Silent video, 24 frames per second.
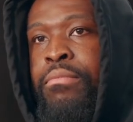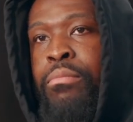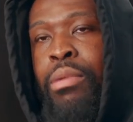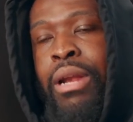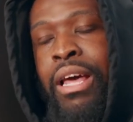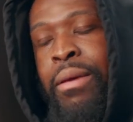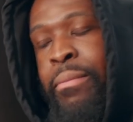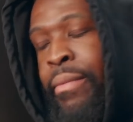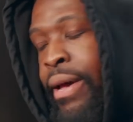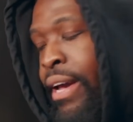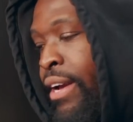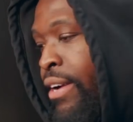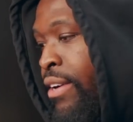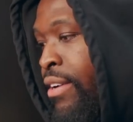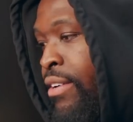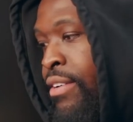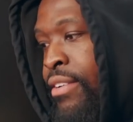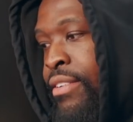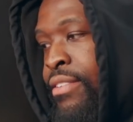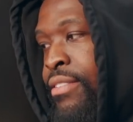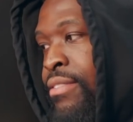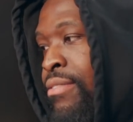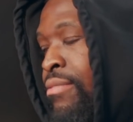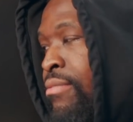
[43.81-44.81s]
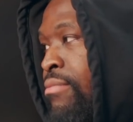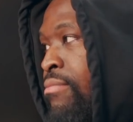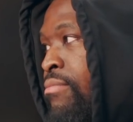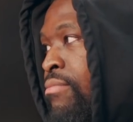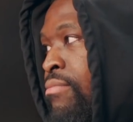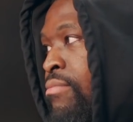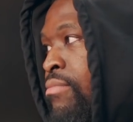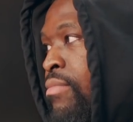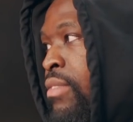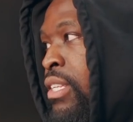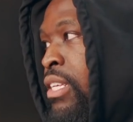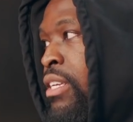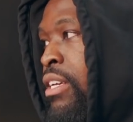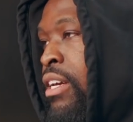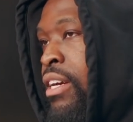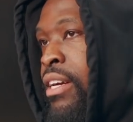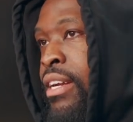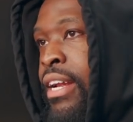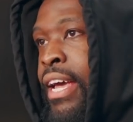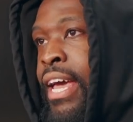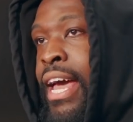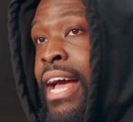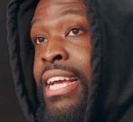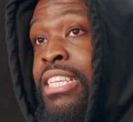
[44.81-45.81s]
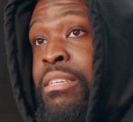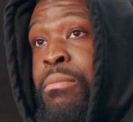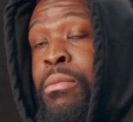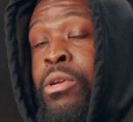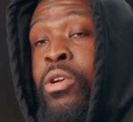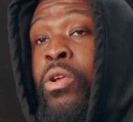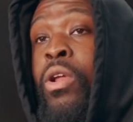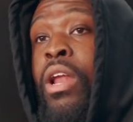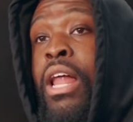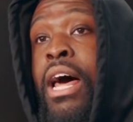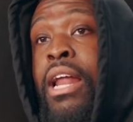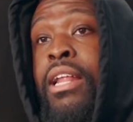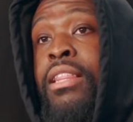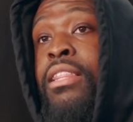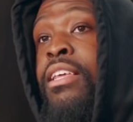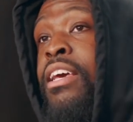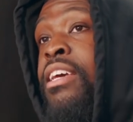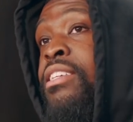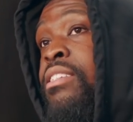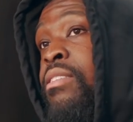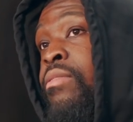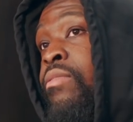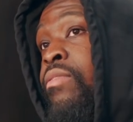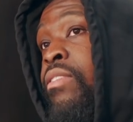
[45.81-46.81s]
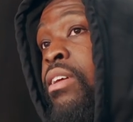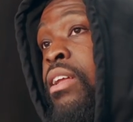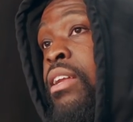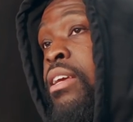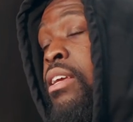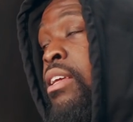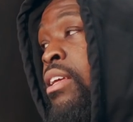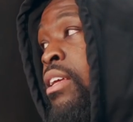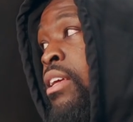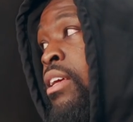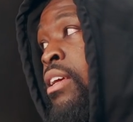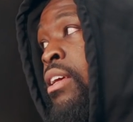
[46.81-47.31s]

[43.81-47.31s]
Playmaker. They asked him to do a lot of things in Philly,